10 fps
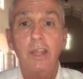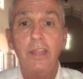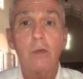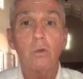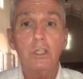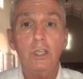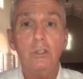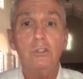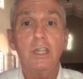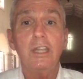that were
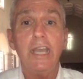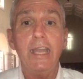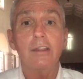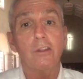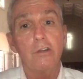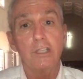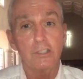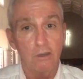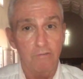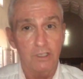used at the 8:30
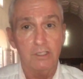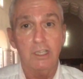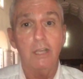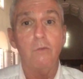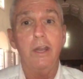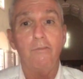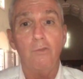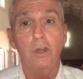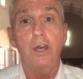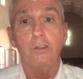service to get ready
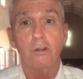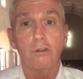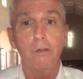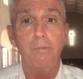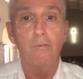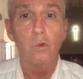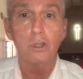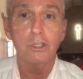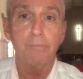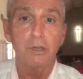for another group of
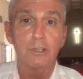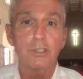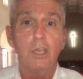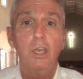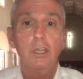worshipers